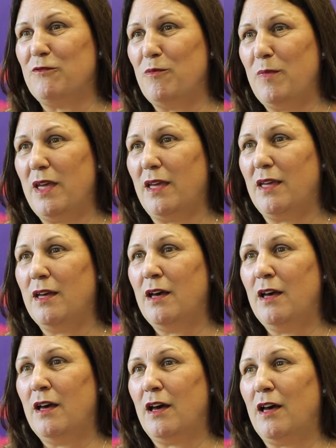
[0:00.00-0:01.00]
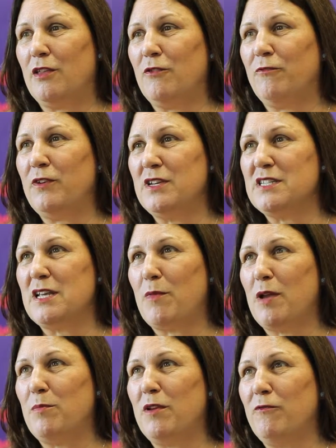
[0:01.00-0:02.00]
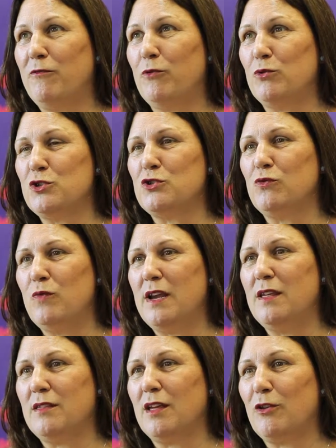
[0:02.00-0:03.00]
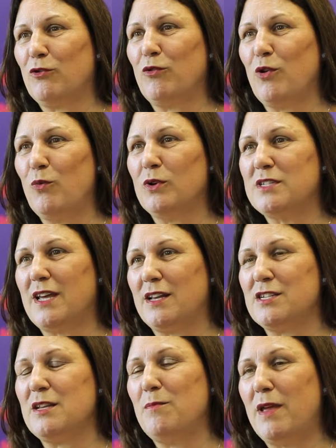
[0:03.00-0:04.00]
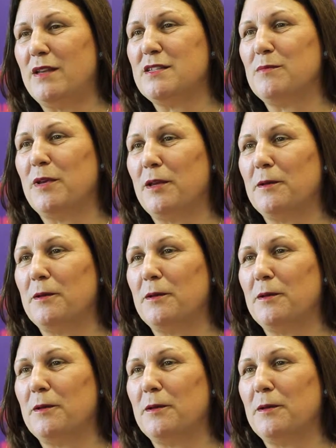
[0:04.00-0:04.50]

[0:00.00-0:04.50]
for me. The first time I'd been forced to really think through what it actually meant to me.